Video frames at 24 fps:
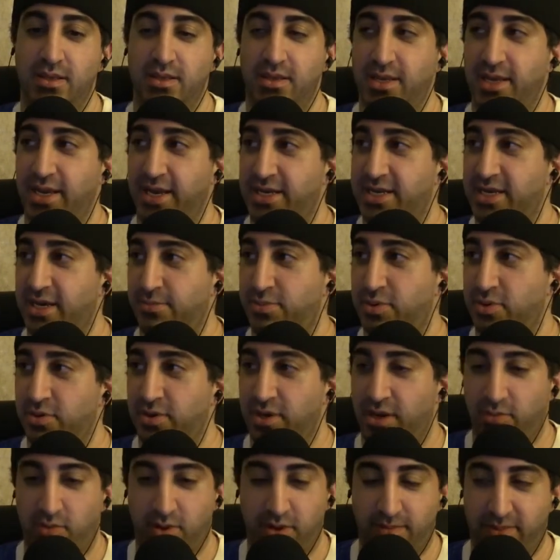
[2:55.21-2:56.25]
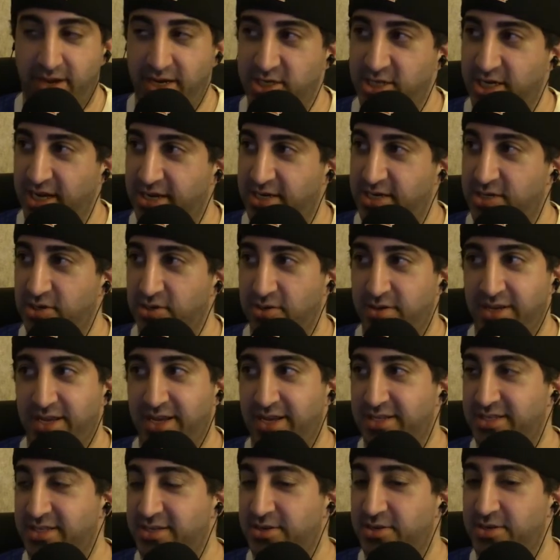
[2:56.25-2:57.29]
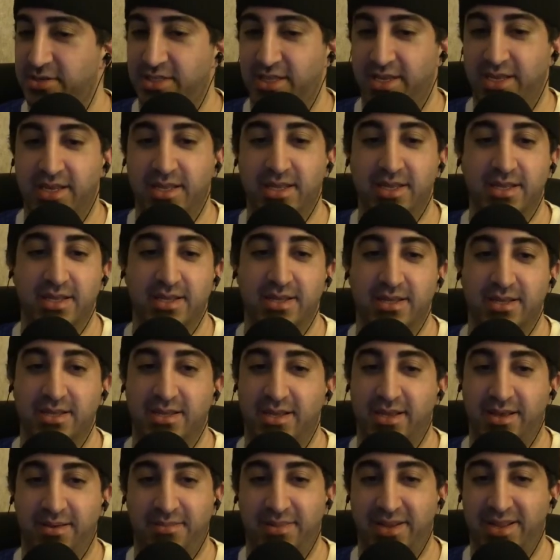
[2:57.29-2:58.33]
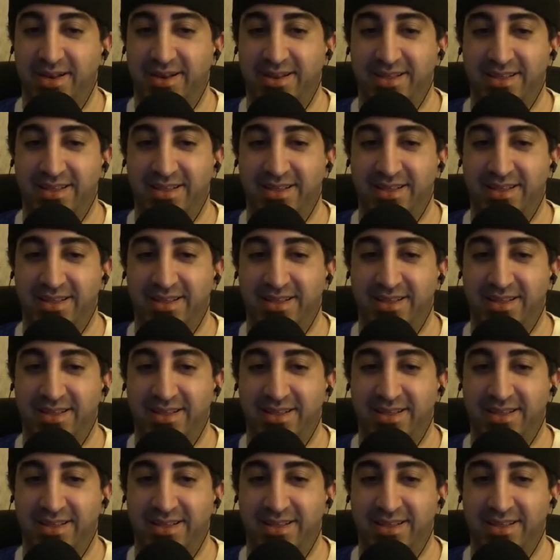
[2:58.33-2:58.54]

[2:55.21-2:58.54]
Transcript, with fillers: yeah, tell Putin I want my check too. Yeah, seriously. I mean,